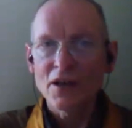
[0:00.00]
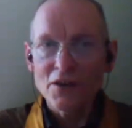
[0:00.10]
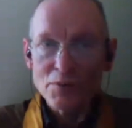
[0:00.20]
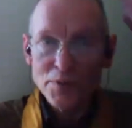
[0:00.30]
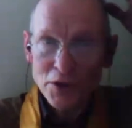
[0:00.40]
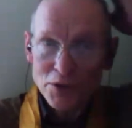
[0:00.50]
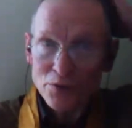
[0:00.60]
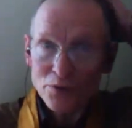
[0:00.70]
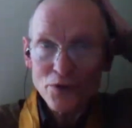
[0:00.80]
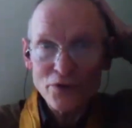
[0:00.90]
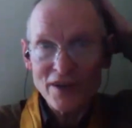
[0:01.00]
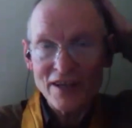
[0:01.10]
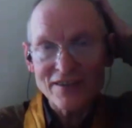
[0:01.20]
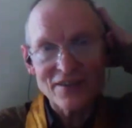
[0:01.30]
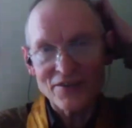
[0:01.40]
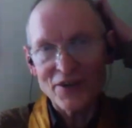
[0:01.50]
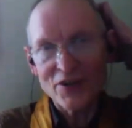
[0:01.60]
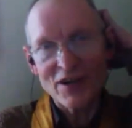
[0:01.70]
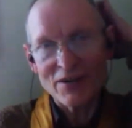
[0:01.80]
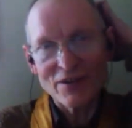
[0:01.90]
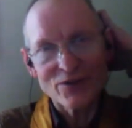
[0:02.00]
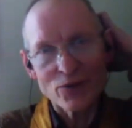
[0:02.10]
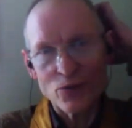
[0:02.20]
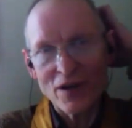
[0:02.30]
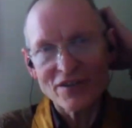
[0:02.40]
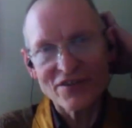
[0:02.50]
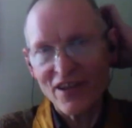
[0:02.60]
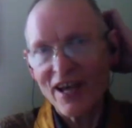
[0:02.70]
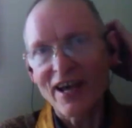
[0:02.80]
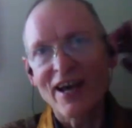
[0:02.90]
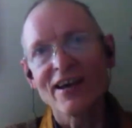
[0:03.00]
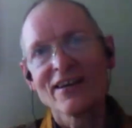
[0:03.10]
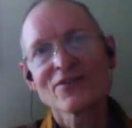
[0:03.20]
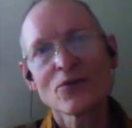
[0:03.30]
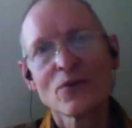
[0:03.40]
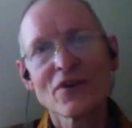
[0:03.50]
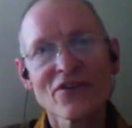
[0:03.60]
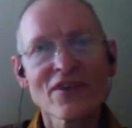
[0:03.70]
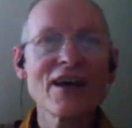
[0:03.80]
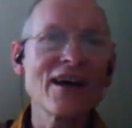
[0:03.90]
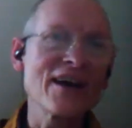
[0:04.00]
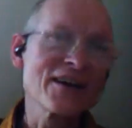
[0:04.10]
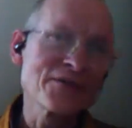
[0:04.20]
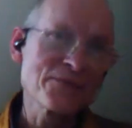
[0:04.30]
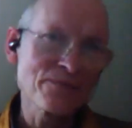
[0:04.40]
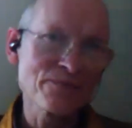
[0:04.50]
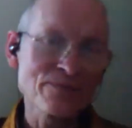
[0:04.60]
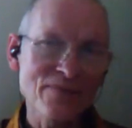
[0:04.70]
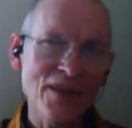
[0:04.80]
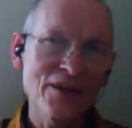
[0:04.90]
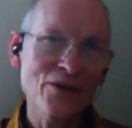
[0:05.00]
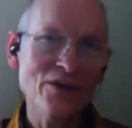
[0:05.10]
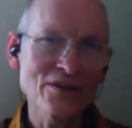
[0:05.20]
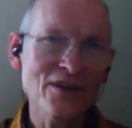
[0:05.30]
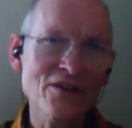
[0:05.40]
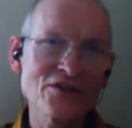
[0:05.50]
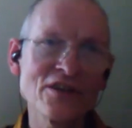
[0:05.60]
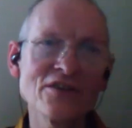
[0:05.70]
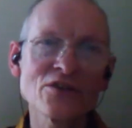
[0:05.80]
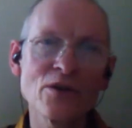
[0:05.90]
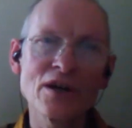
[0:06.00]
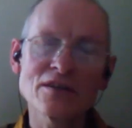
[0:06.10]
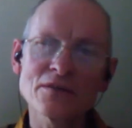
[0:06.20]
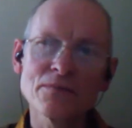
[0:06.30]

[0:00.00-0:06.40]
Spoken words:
The beautiful thing is that the ground is always there. It's always there. You can touch into it.